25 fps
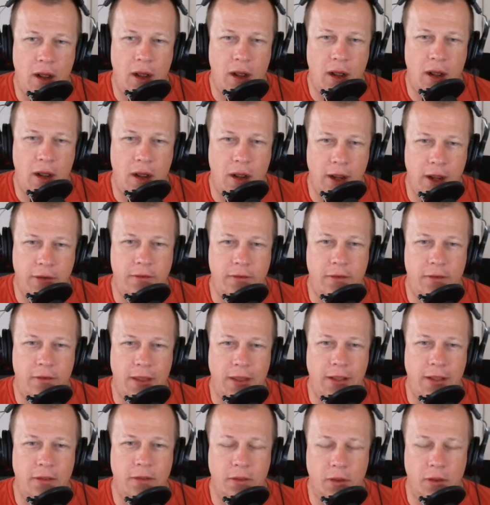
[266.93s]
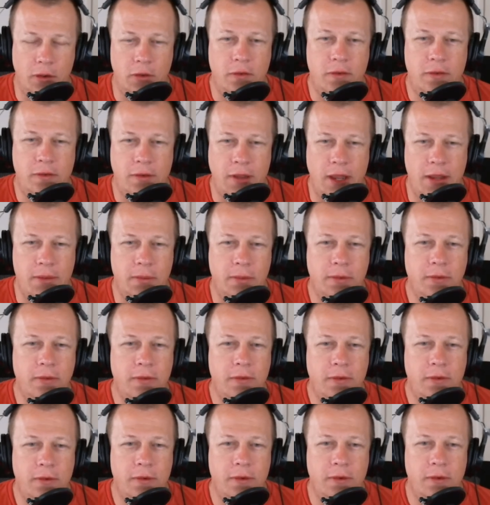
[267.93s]
I actually think those
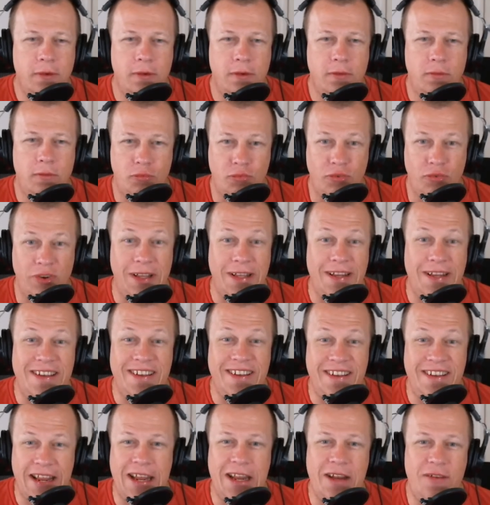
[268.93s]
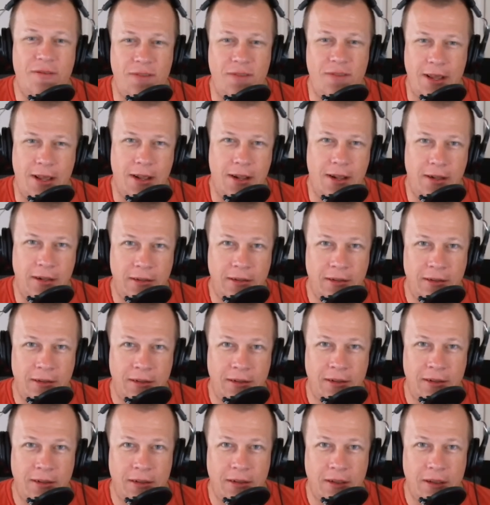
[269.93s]
tables really need VR,
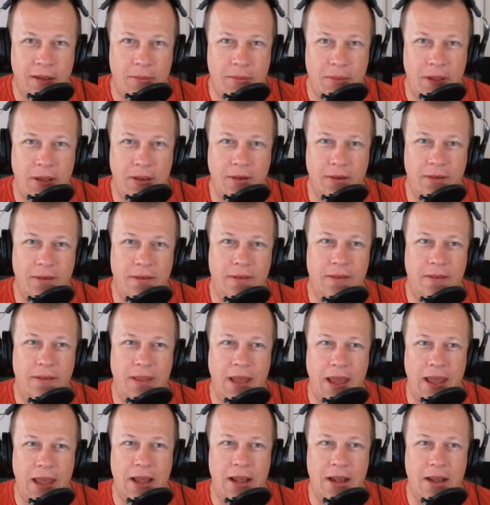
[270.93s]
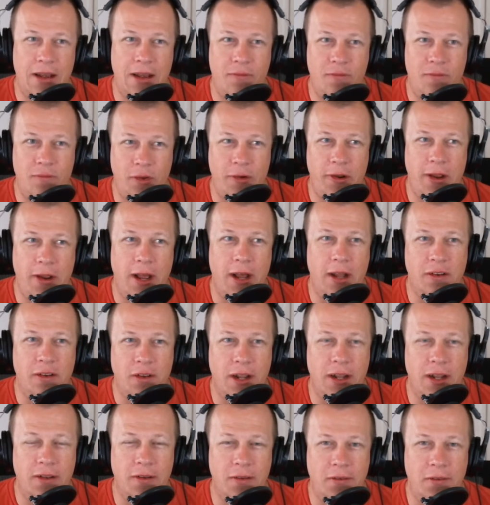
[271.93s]
because they are very hard
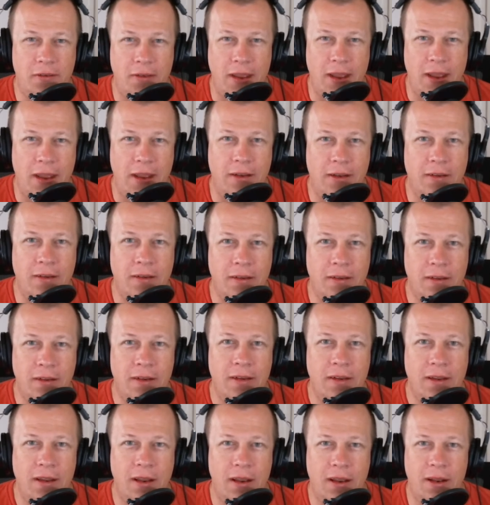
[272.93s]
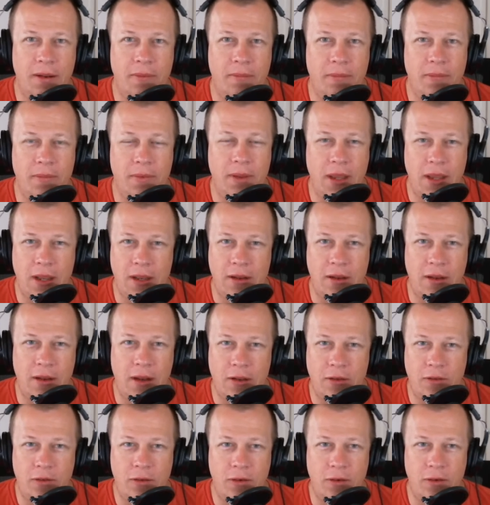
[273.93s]
to understand. Yes. In
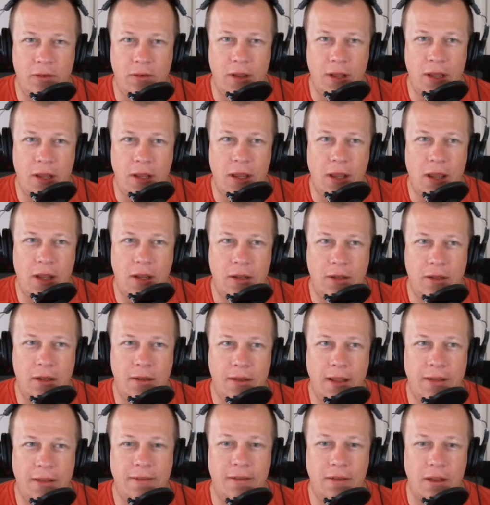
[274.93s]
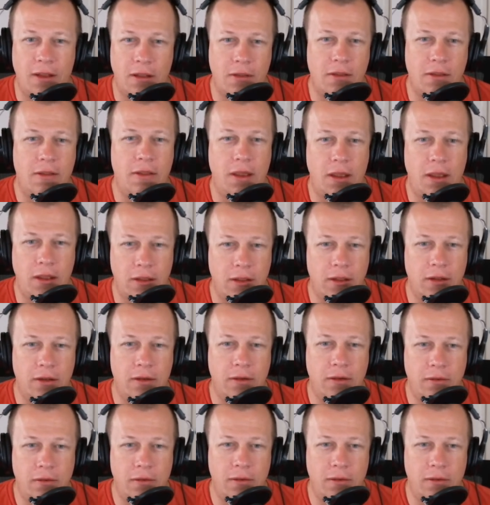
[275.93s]
2D, and that's another thing that,